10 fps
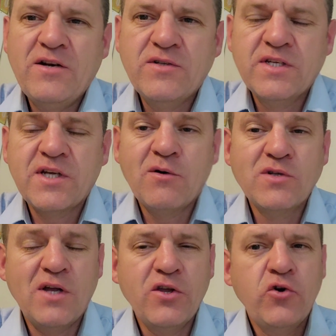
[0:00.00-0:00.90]
news is I
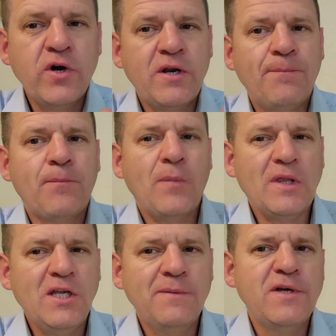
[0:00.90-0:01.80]
was on the grid a
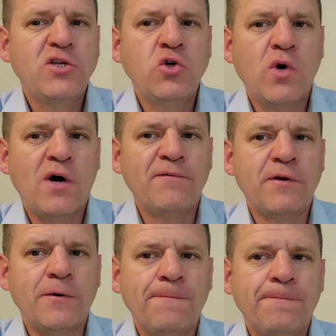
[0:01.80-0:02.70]
little bit too
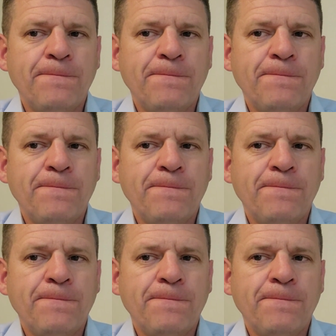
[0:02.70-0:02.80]
often.